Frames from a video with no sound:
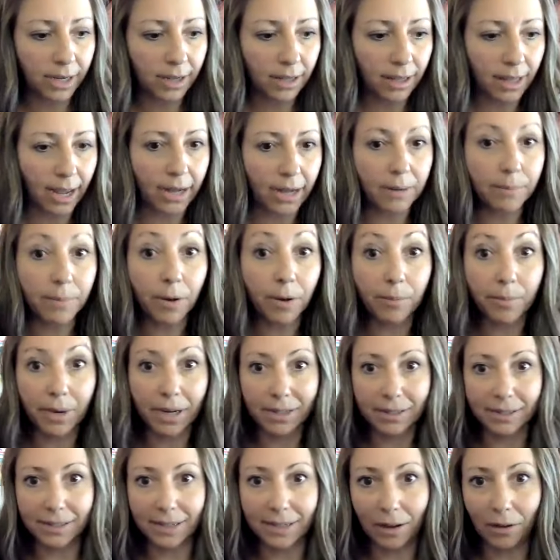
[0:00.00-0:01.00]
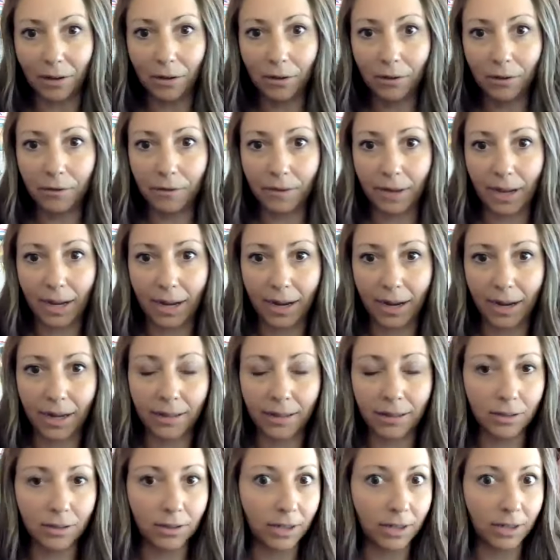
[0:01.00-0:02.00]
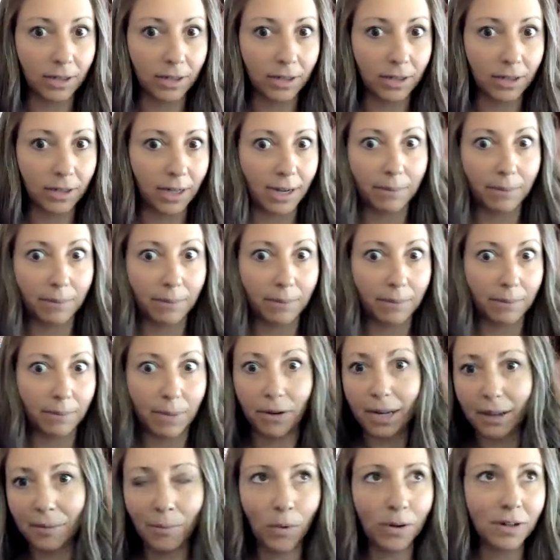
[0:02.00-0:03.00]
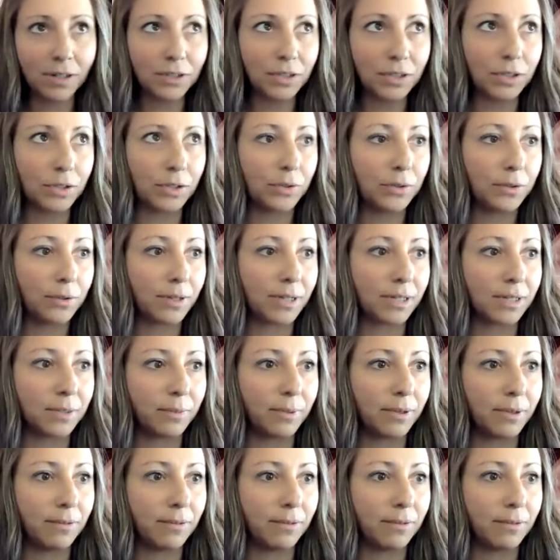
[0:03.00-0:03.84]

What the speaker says: learning a lot about myself and learning about him more too,